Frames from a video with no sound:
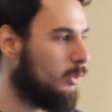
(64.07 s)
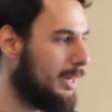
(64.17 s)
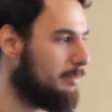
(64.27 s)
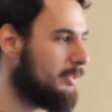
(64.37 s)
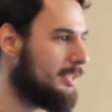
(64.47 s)

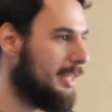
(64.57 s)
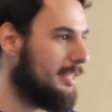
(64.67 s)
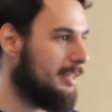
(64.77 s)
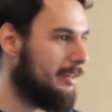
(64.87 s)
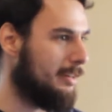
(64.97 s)
20% a
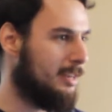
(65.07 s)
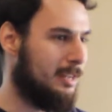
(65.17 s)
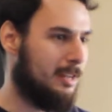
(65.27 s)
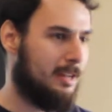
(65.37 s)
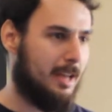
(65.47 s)
year.
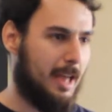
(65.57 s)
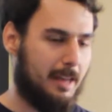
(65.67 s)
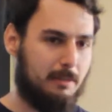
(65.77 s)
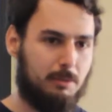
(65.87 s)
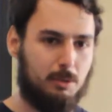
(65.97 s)

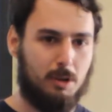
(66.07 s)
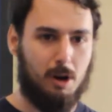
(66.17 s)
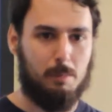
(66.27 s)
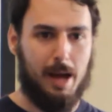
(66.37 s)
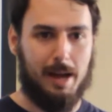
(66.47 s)
And if you
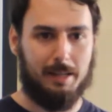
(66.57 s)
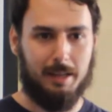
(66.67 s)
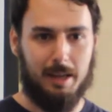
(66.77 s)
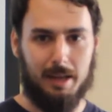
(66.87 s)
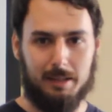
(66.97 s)
go back
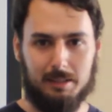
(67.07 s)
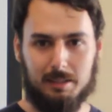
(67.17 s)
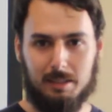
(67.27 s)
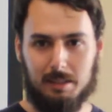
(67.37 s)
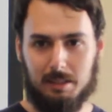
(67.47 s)
and